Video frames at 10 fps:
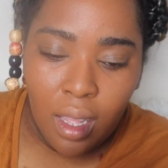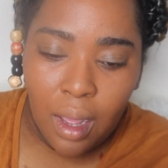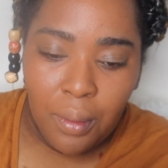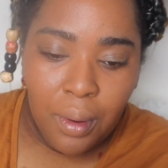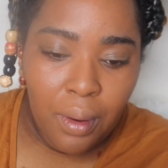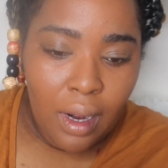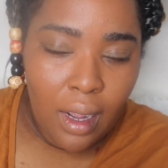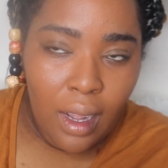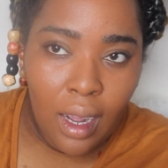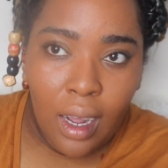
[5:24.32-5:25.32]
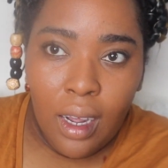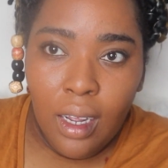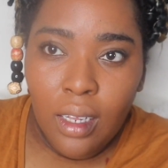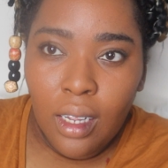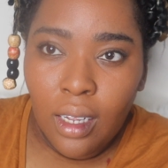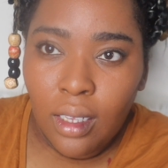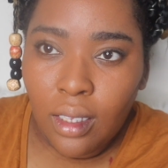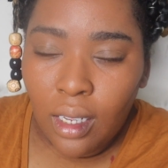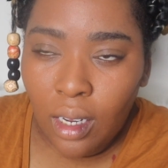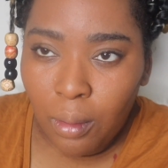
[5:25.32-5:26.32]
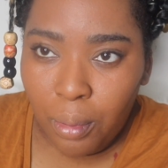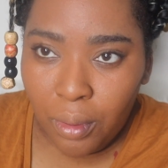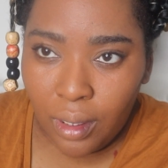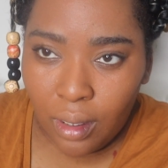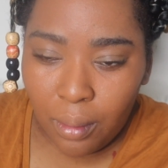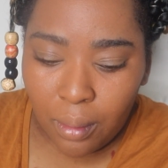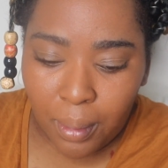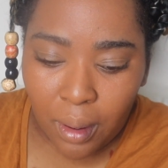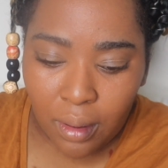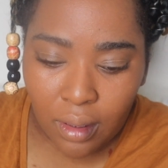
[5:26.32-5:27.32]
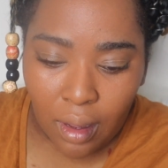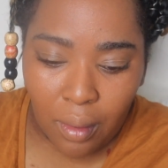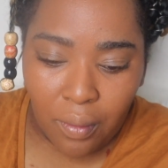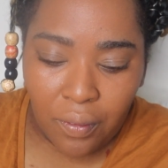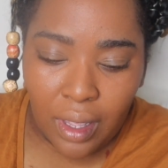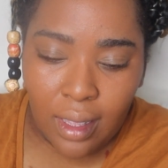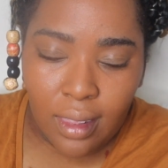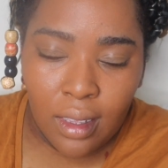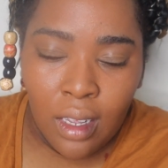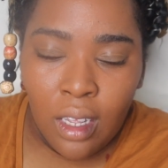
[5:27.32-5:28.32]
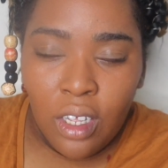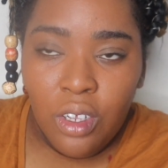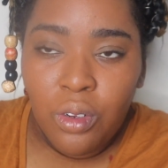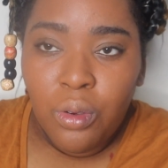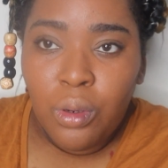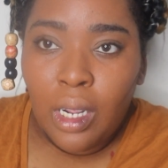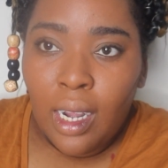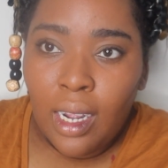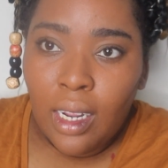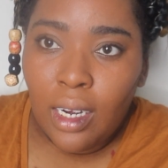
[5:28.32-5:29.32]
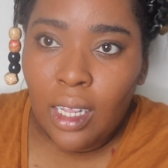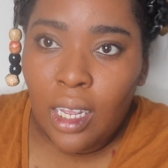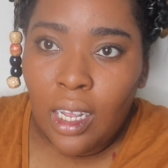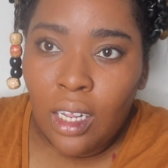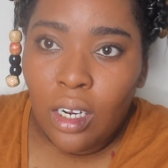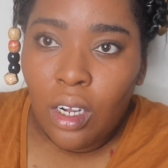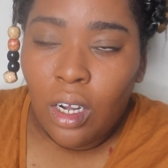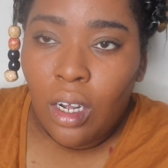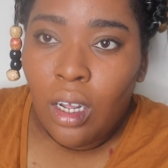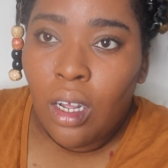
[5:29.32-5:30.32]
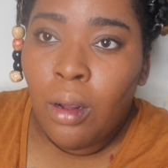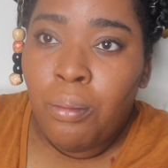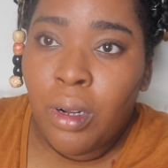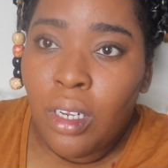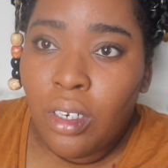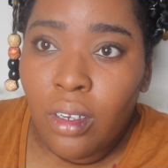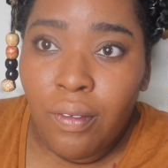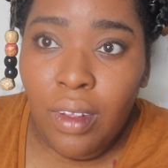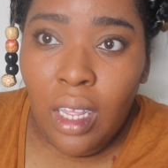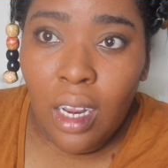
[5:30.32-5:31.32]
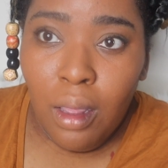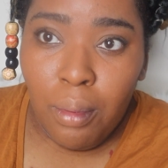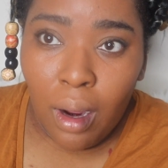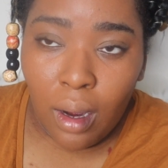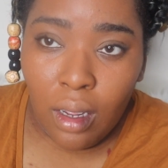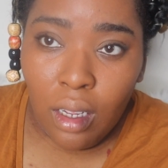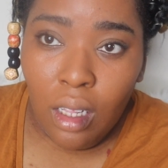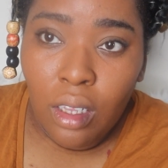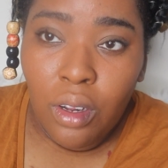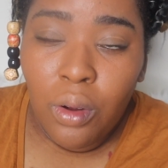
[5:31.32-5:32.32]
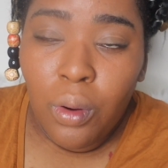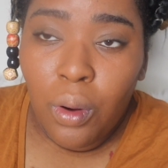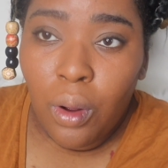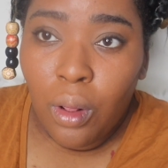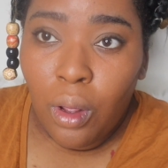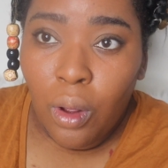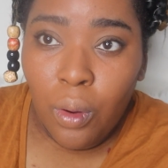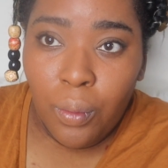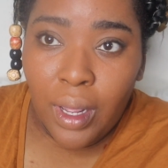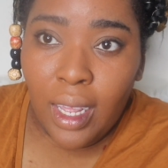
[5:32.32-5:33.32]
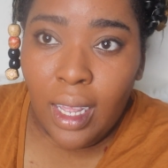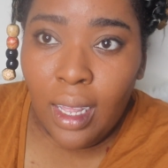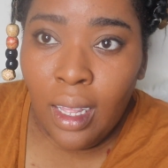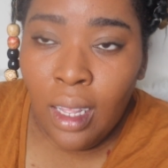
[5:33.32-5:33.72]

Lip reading: and we're going to highlight the inner point parts of our face. You do not need a bunch of any product. Little go a long way.